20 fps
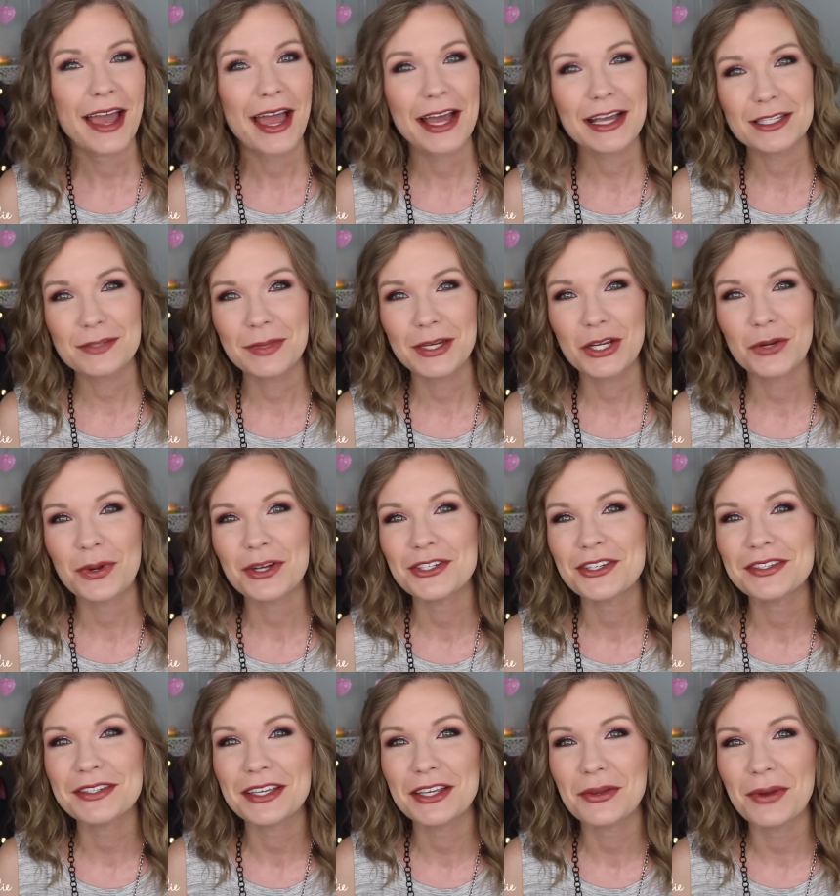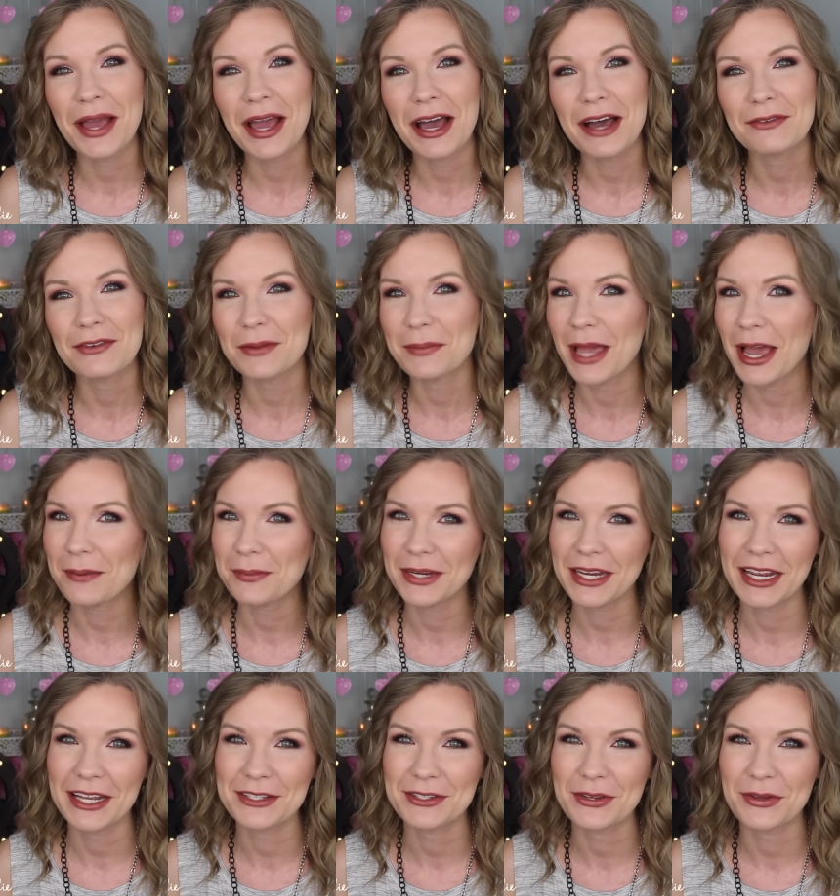Ask me any questions that you have. I'm
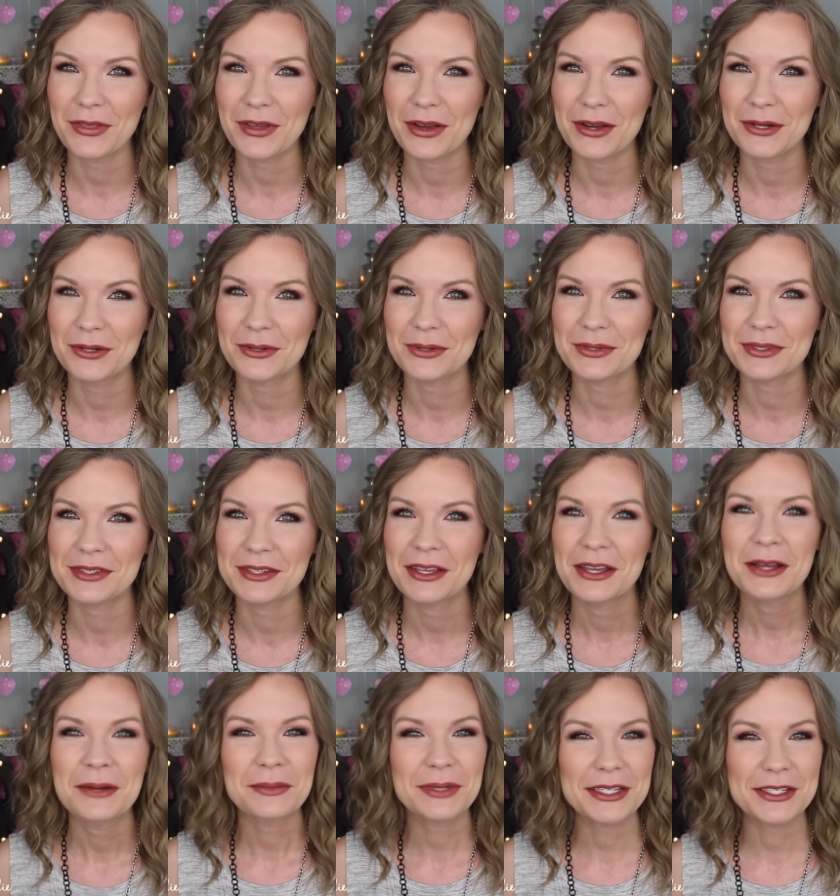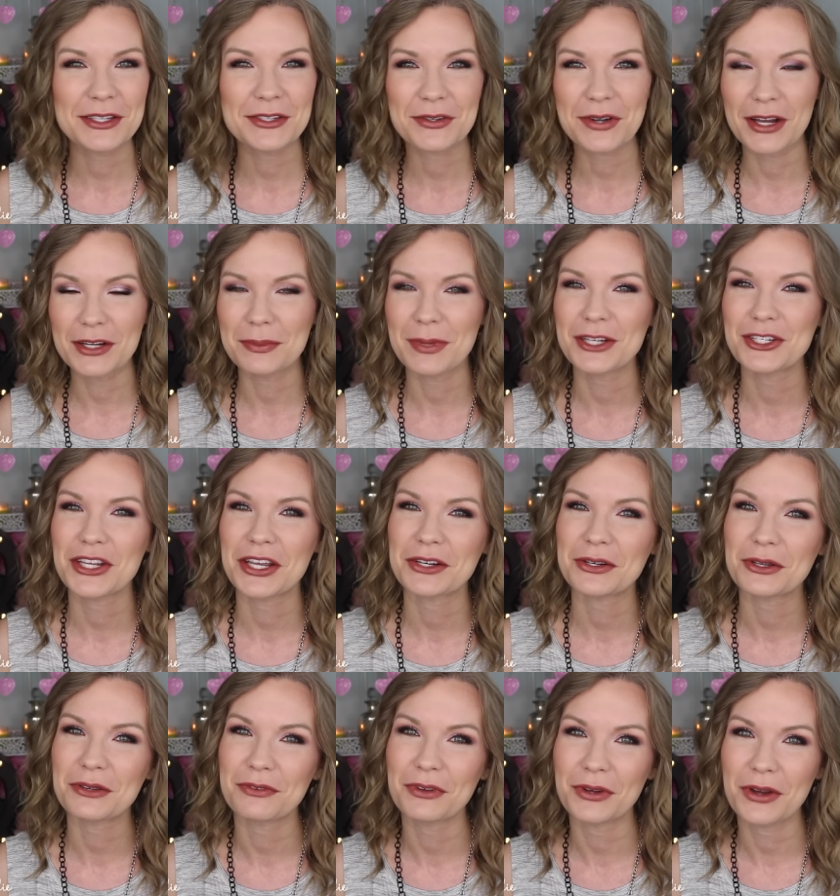happy to answer those. Please subscribe to my
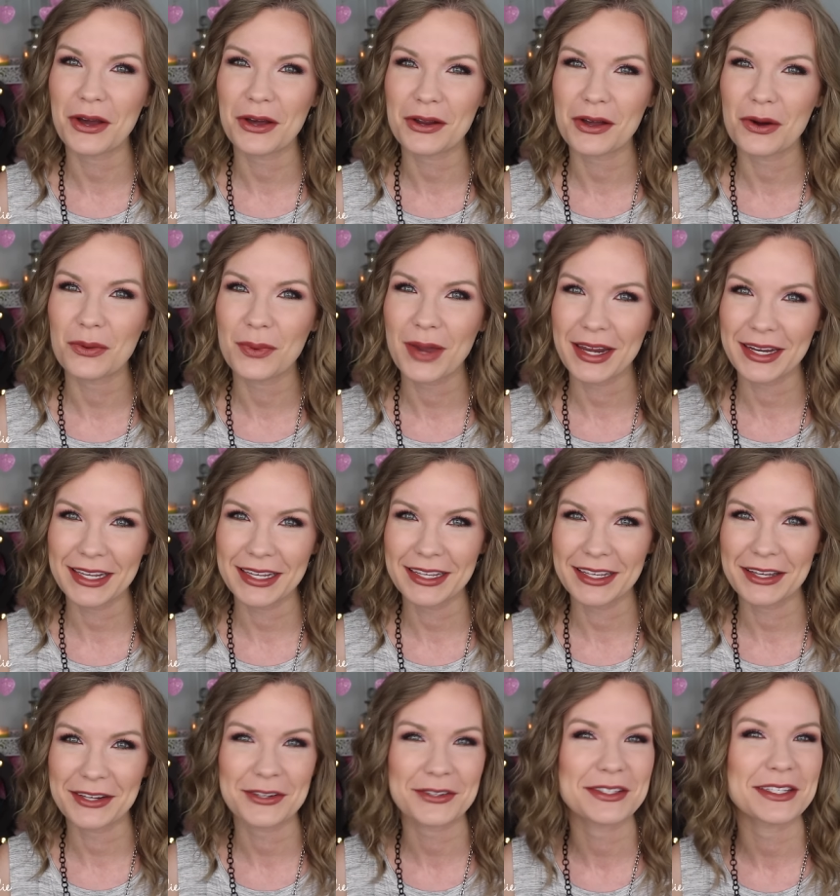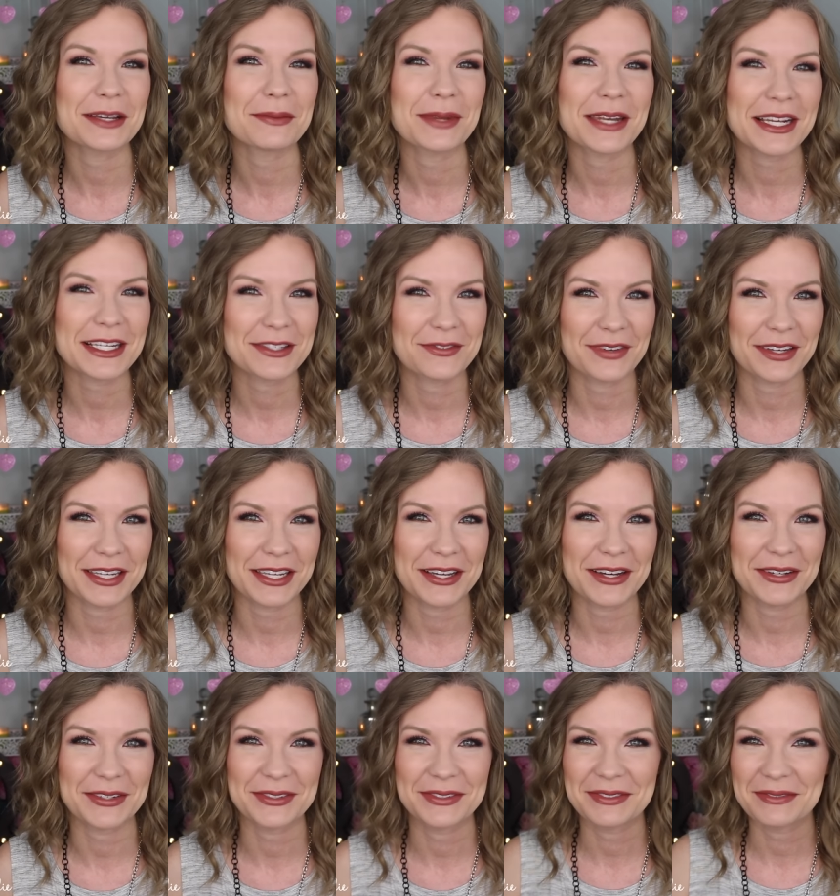channel if you're not already, and I'll see you in the next
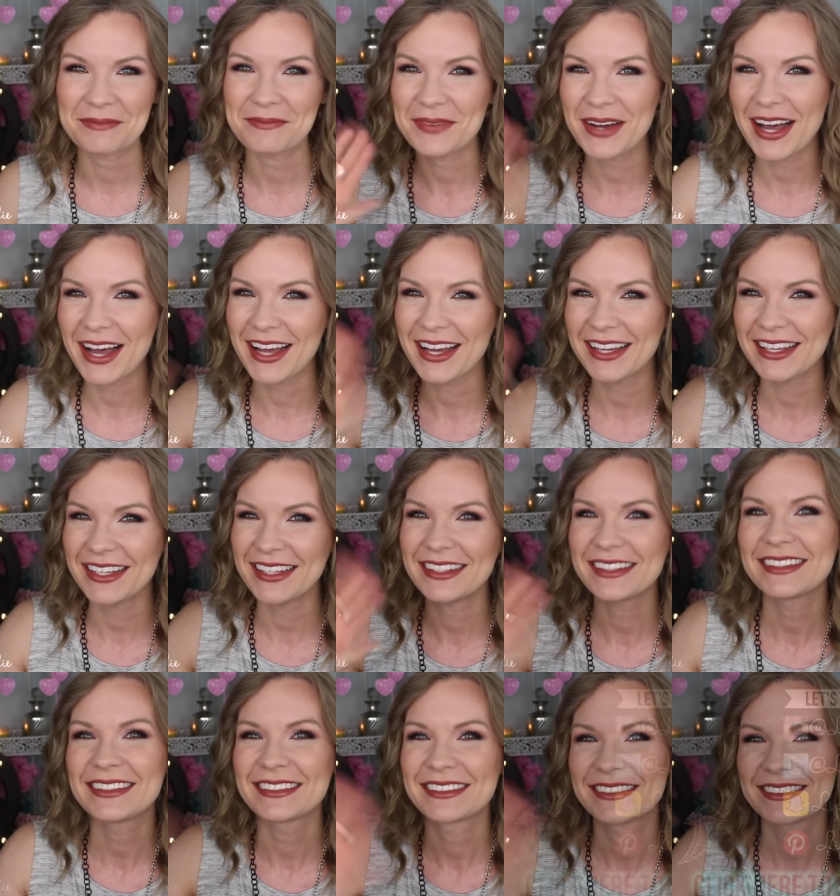video. Bye!